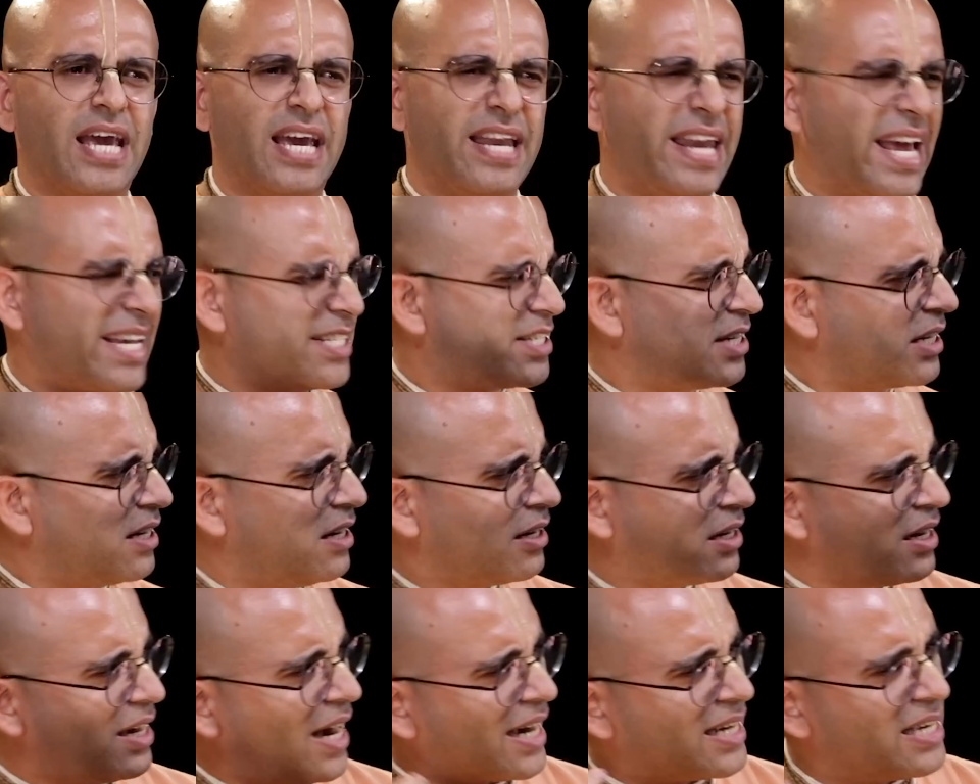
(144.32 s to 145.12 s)
In
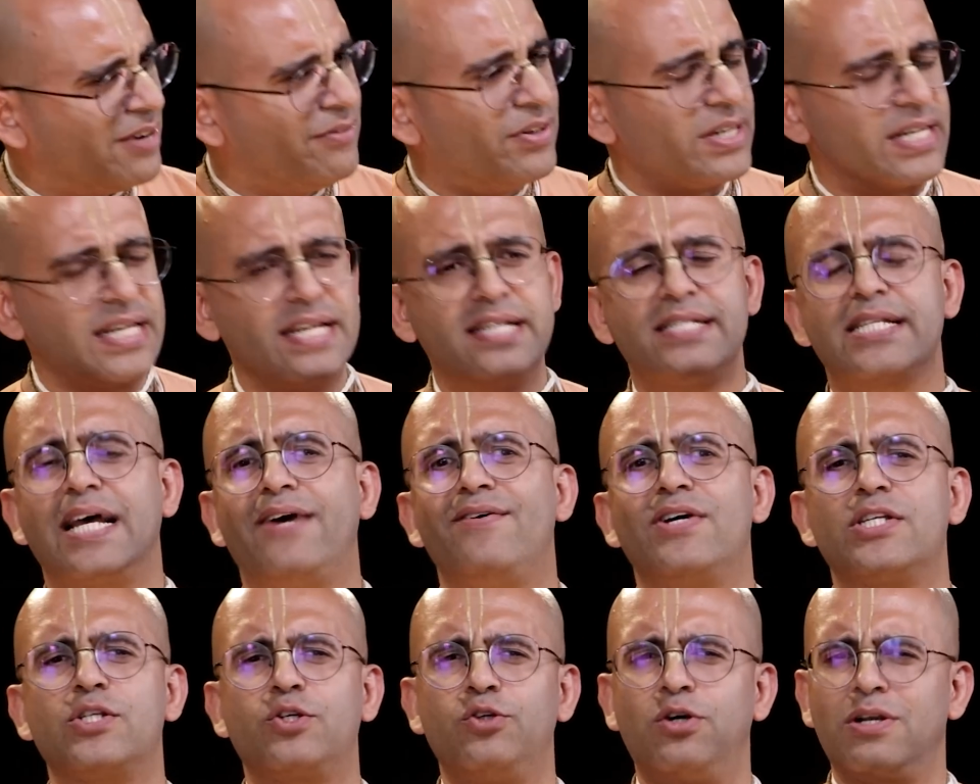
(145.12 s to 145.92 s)
extracurricular activities, I
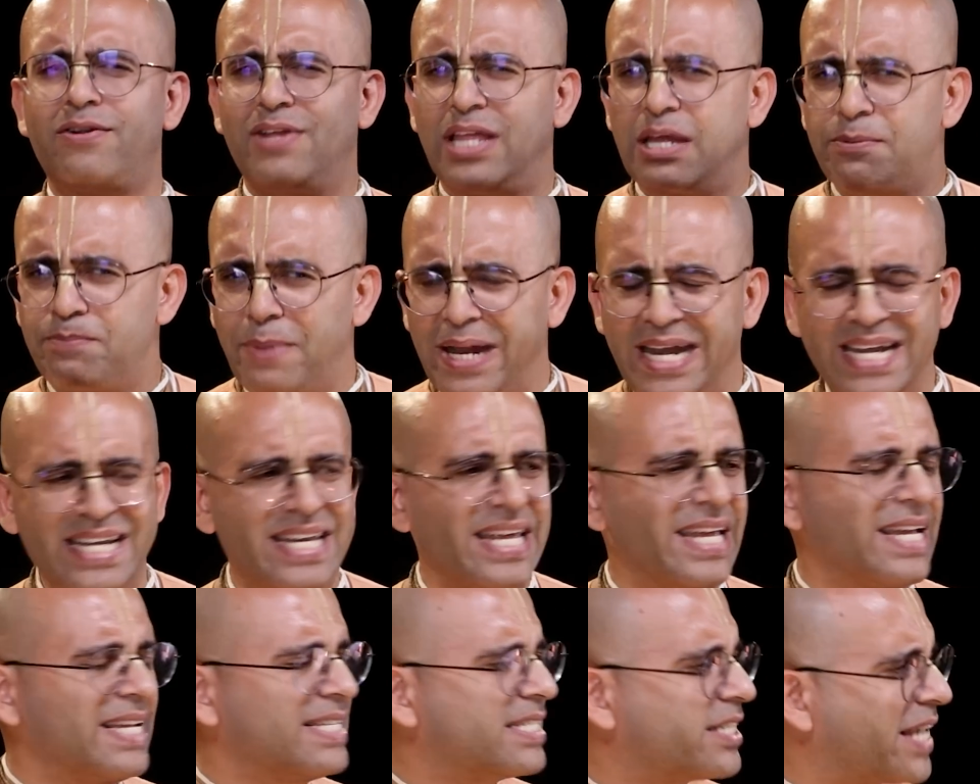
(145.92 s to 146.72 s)
was good at
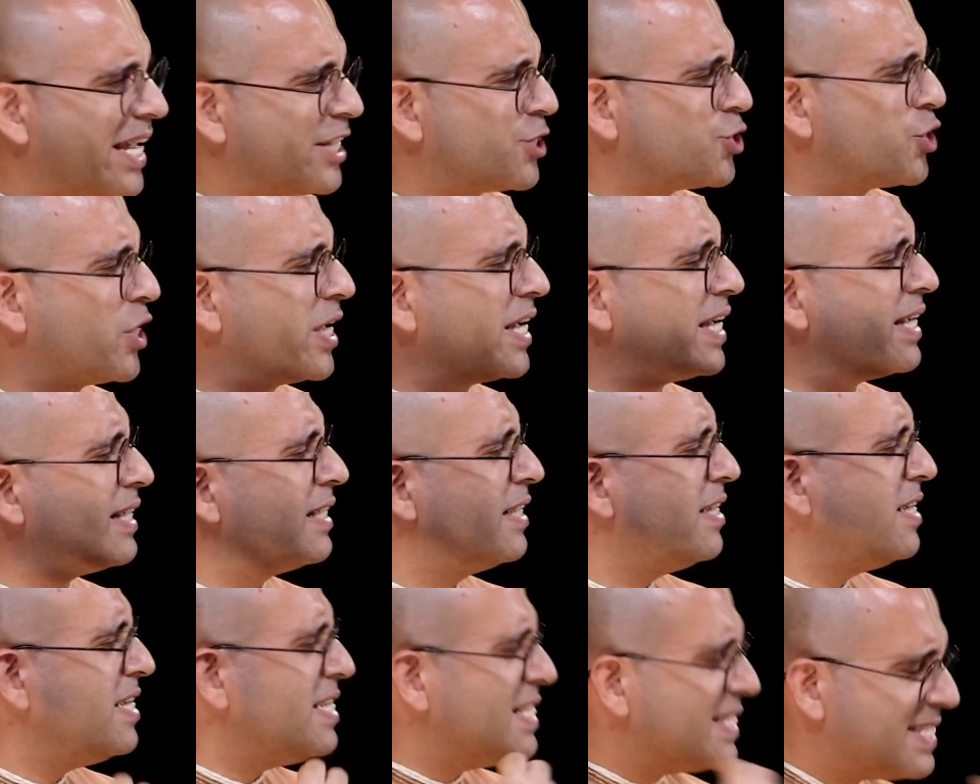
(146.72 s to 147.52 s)
painting, sketching,
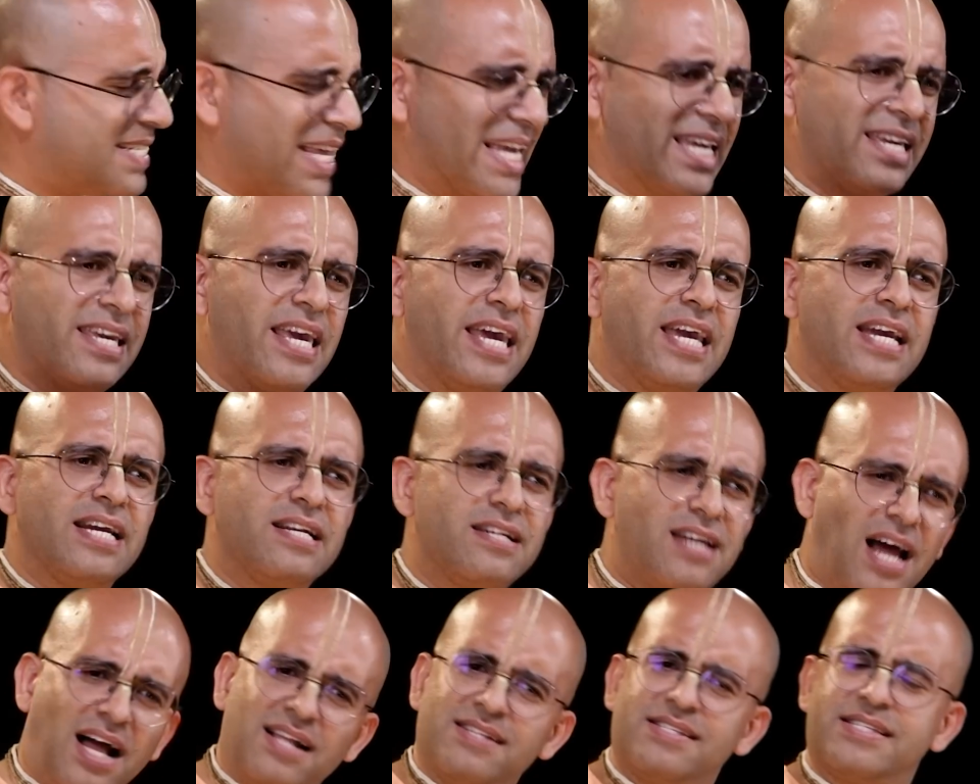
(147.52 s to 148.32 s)

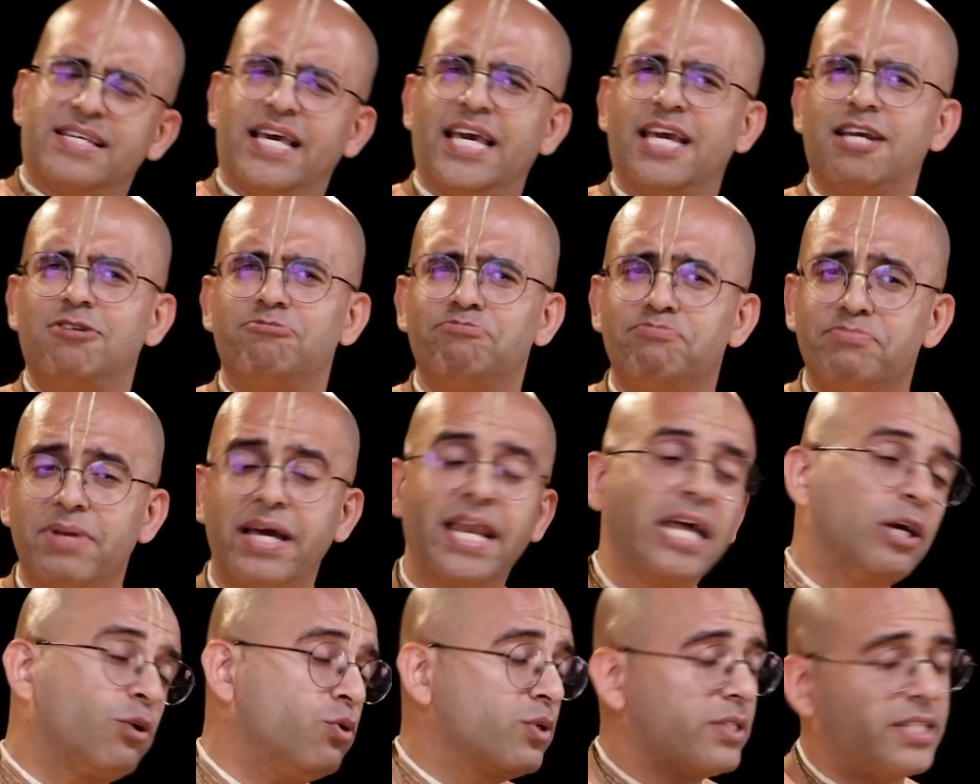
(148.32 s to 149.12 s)
singing, dancing.
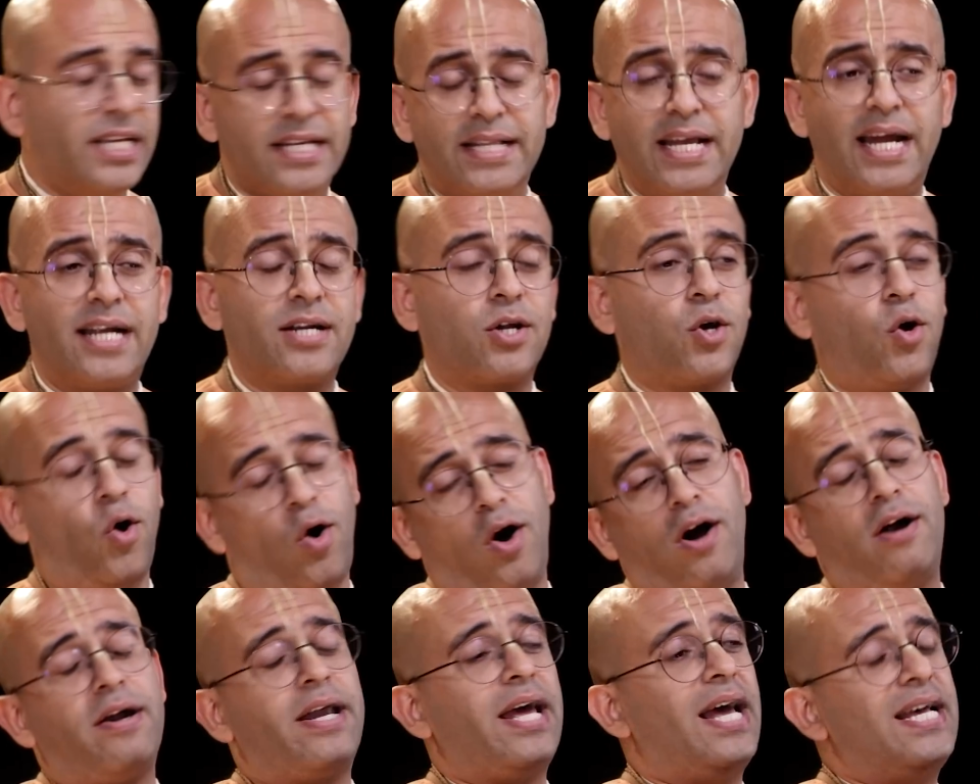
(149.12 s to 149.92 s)
And I could see that
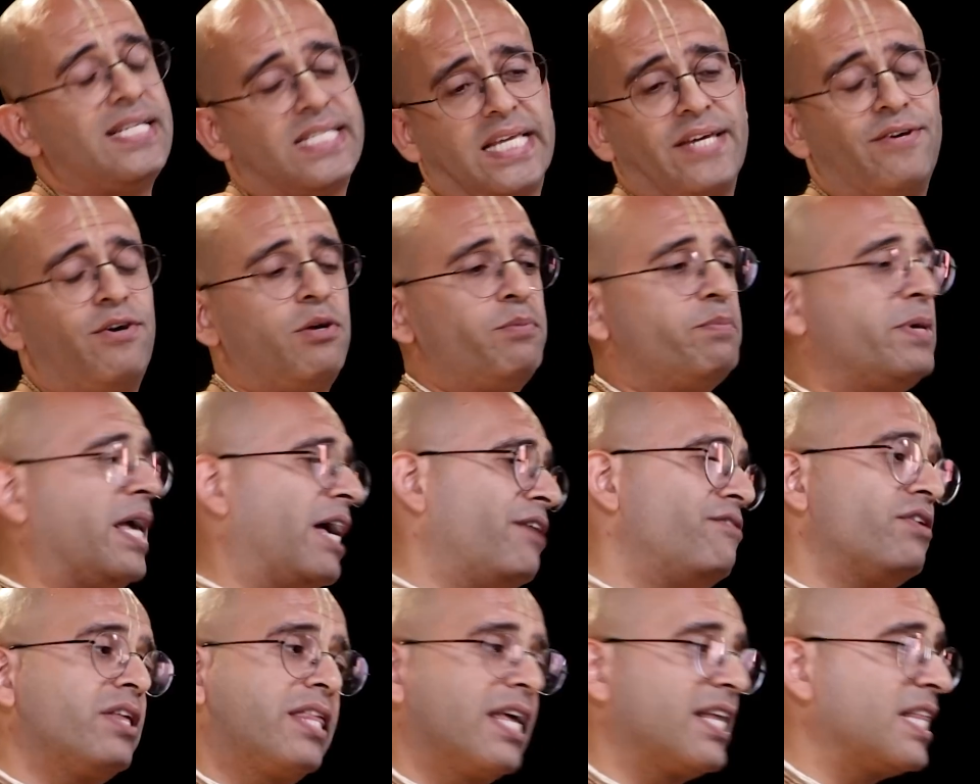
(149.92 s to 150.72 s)
God has given me
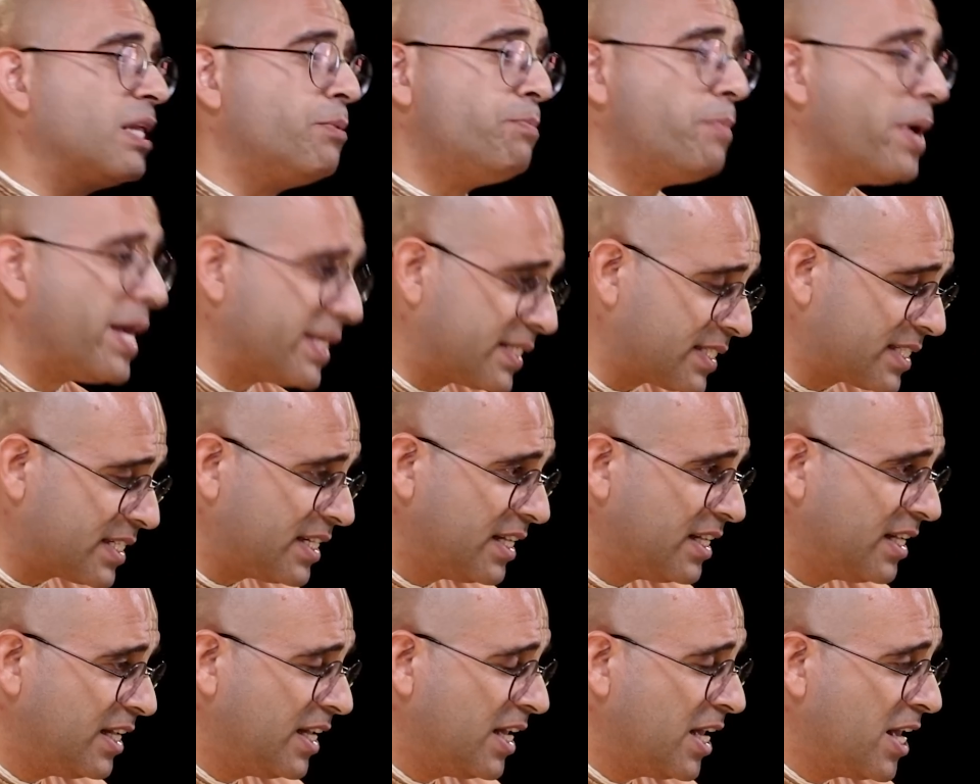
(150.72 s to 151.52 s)
everything the best.
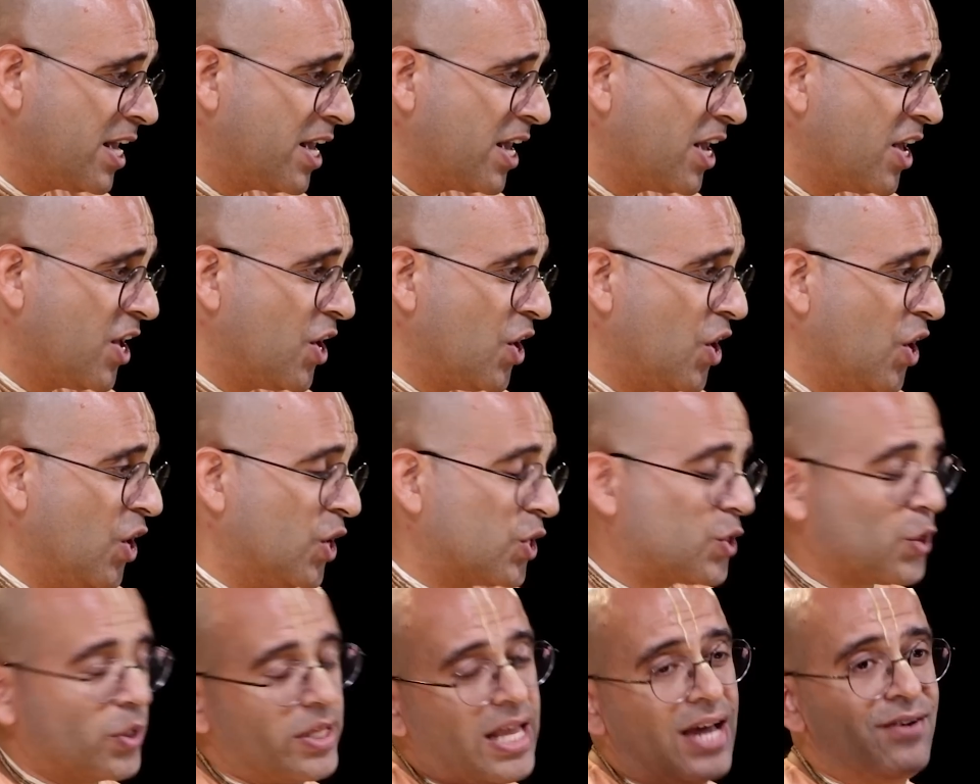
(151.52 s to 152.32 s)

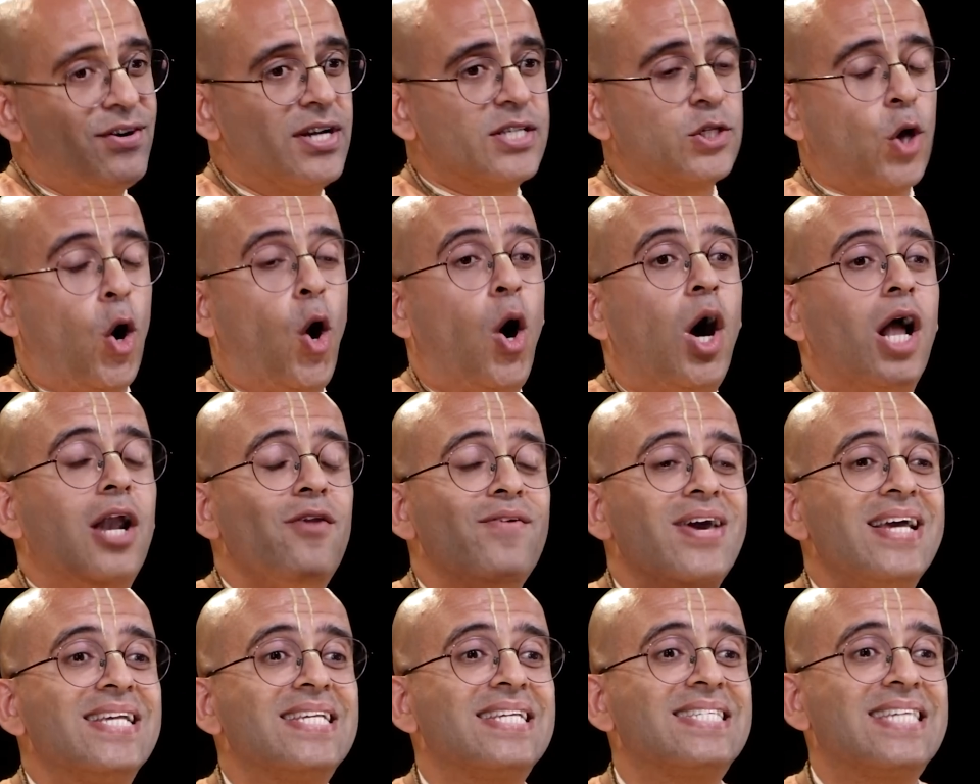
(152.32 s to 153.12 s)
So there was
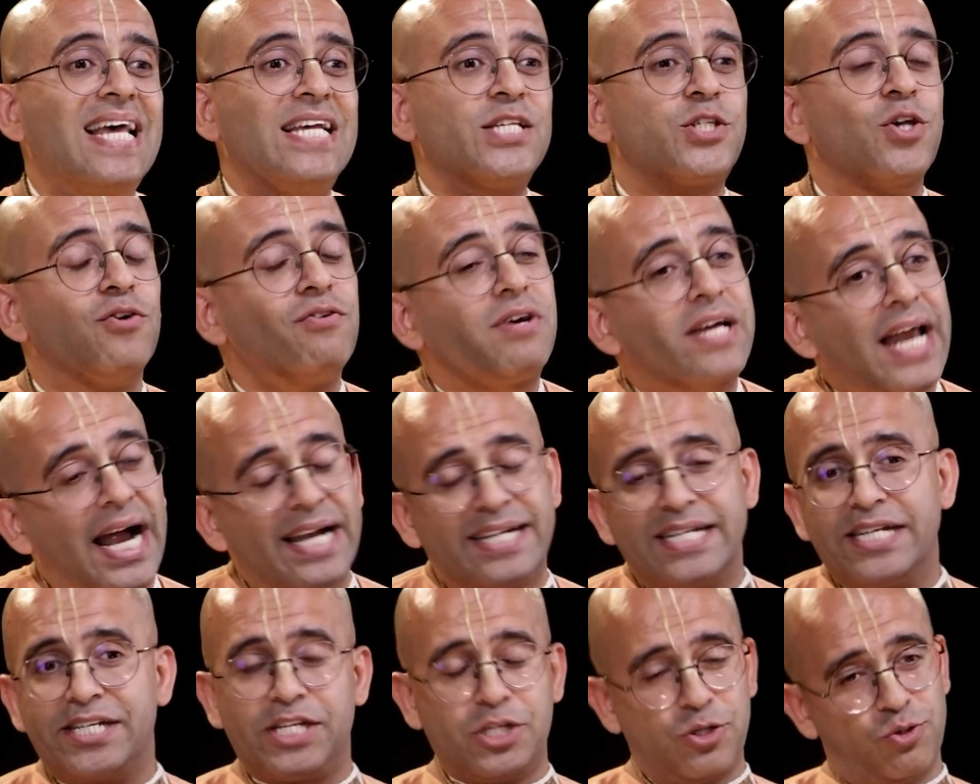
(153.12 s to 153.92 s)
always a sense of
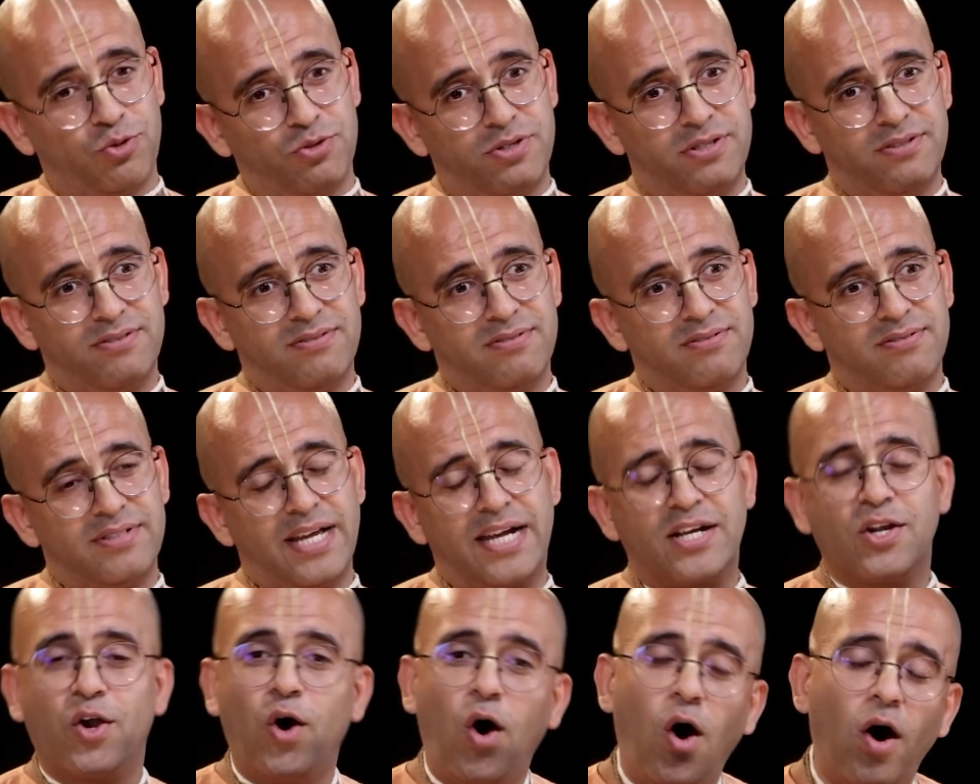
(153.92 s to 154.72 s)
gratitude
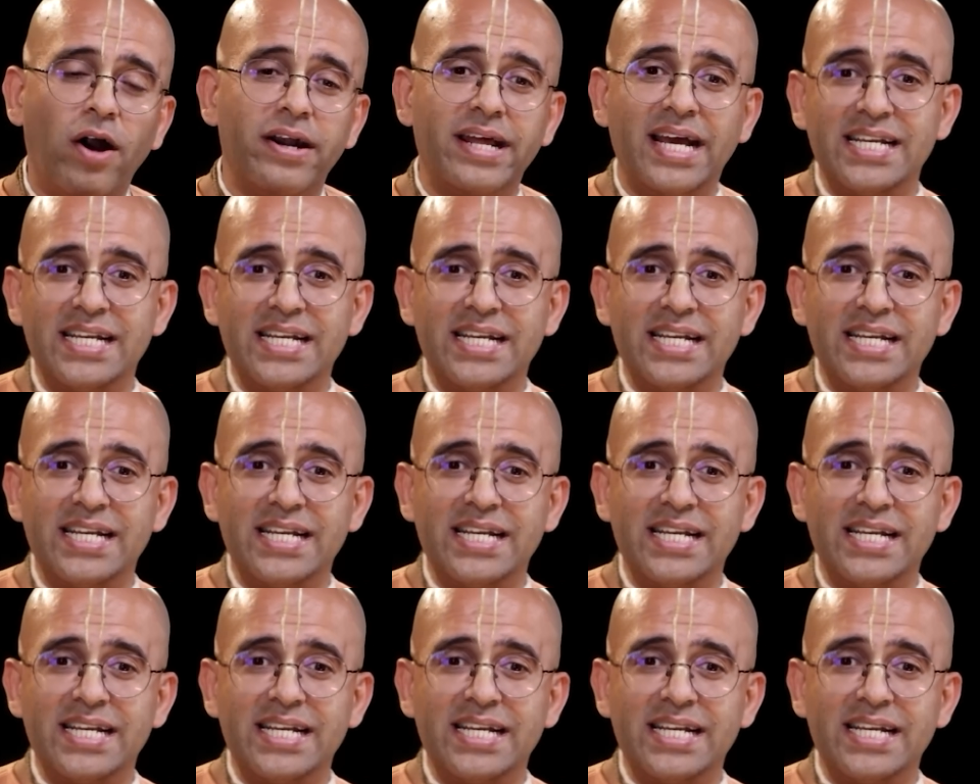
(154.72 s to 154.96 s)
that God